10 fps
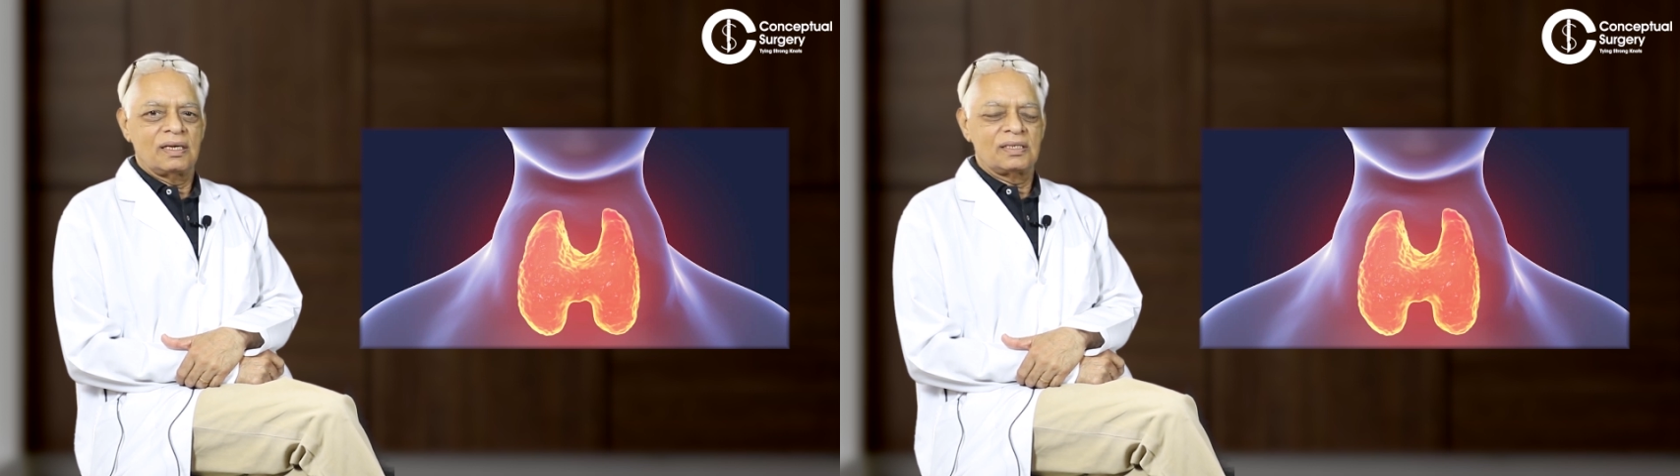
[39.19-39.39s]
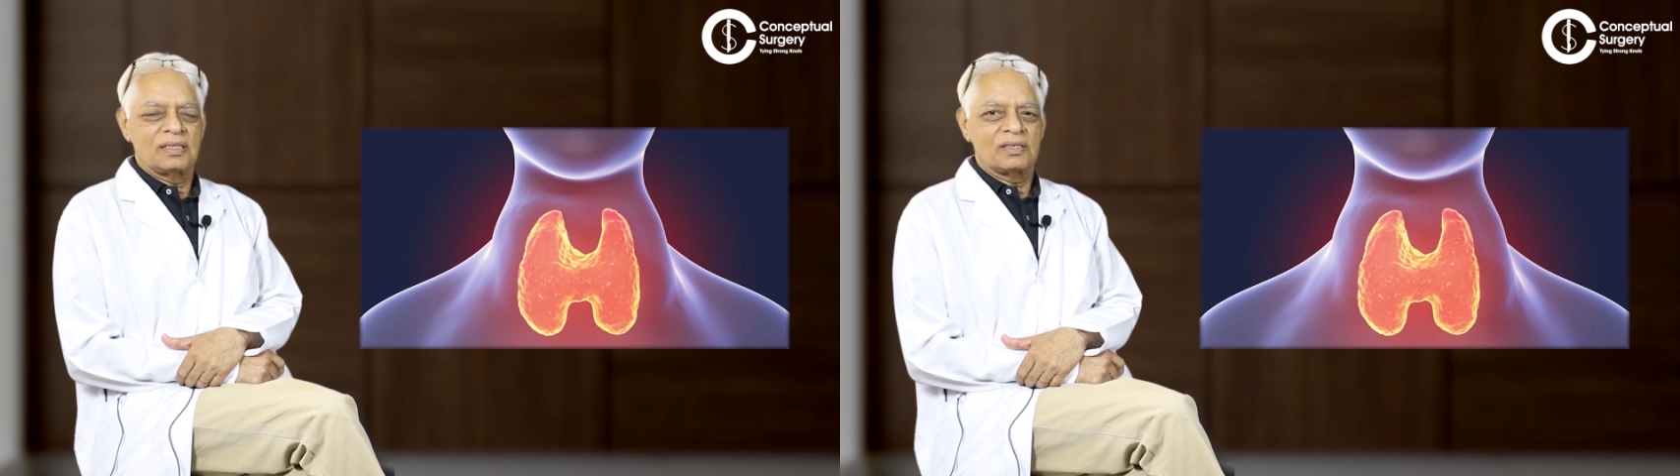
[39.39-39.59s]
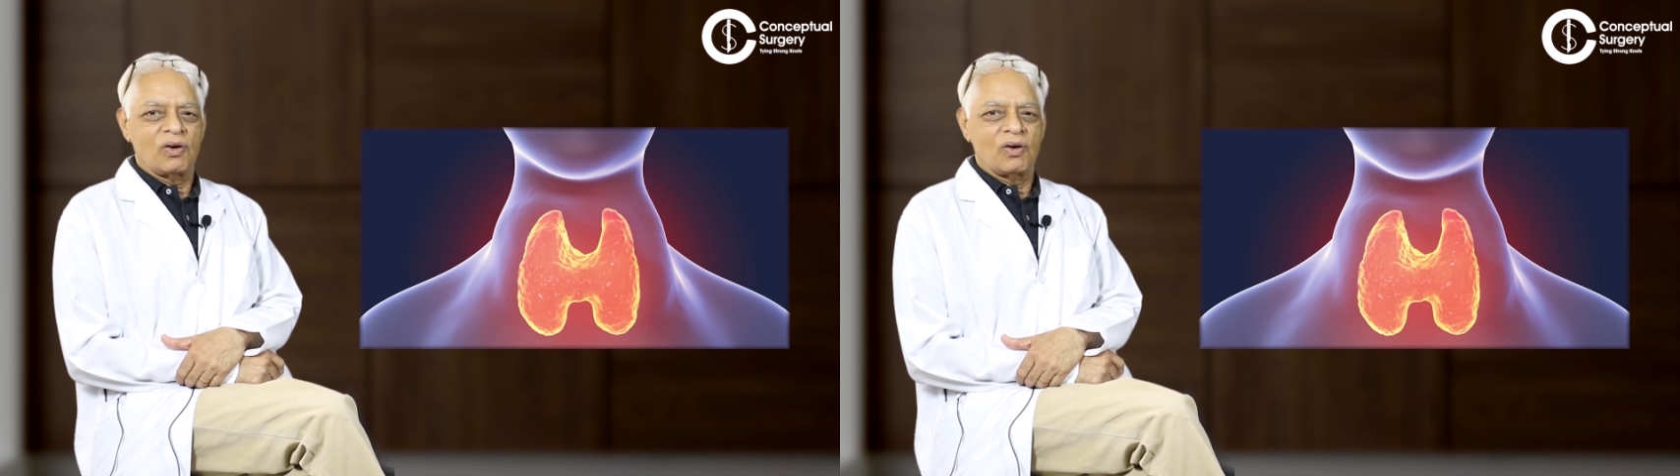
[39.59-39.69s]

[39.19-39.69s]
it's